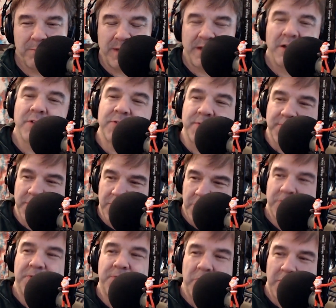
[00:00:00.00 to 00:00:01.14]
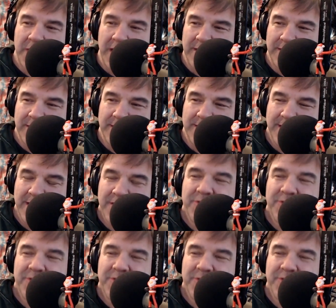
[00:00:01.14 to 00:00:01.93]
and because of The Curse of Oak Island,